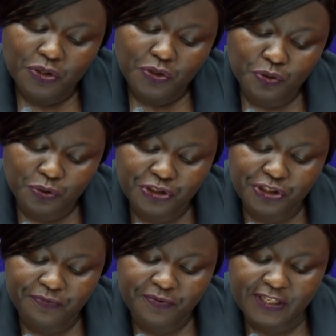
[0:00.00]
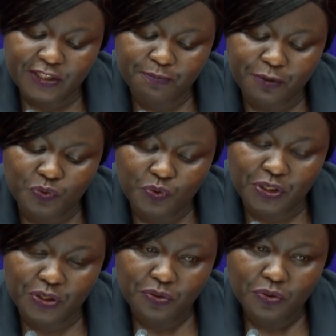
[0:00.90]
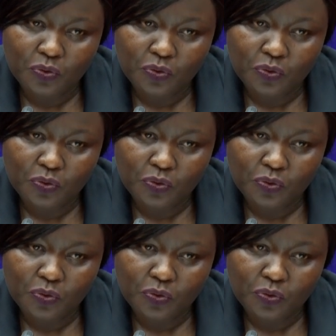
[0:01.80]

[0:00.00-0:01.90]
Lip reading: huge difference between